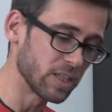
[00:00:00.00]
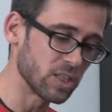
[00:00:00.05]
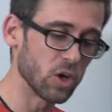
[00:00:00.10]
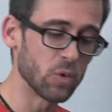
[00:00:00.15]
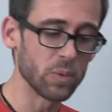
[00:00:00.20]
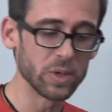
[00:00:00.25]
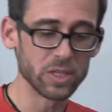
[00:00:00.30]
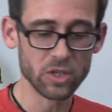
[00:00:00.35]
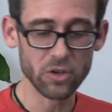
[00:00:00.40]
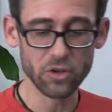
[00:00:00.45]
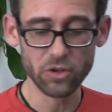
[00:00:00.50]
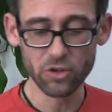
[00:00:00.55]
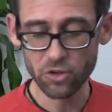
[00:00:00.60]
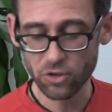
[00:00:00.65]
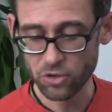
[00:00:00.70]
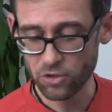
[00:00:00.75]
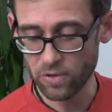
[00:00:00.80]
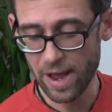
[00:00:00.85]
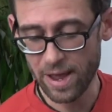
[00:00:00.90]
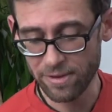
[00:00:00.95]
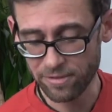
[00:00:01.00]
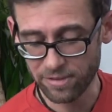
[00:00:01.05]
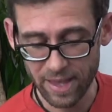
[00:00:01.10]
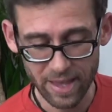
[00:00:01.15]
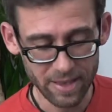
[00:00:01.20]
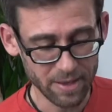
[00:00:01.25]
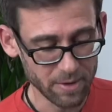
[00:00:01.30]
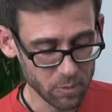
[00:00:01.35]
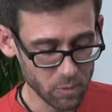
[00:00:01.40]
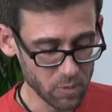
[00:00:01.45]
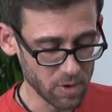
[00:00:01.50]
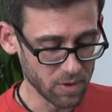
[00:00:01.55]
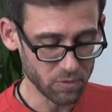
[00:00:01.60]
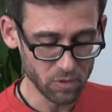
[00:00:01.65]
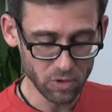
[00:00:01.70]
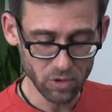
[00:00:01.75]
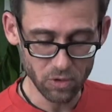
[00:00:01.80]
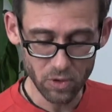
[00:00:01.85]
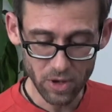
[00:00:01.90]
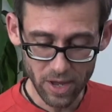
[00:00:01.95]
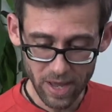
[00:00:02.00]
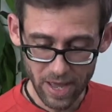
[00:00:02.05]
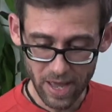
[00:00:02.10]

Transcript: it's always good to have that with you